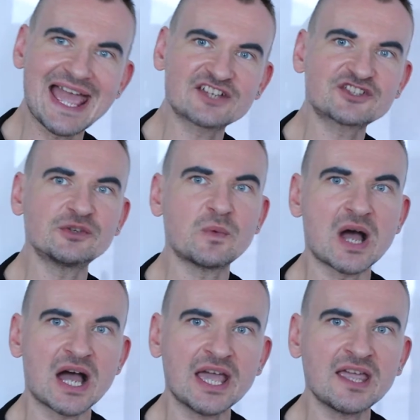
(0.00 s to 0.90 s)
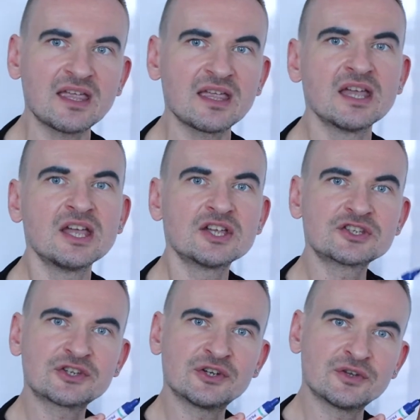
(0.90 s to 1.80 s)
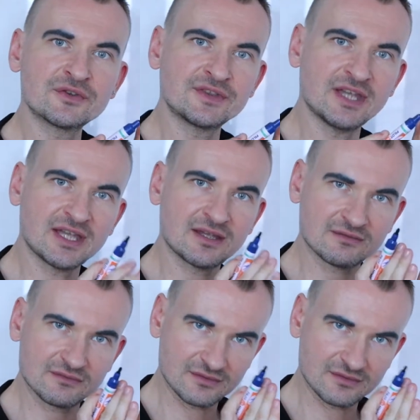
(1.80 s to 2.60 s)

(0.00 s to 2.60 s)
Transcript: x and y. So the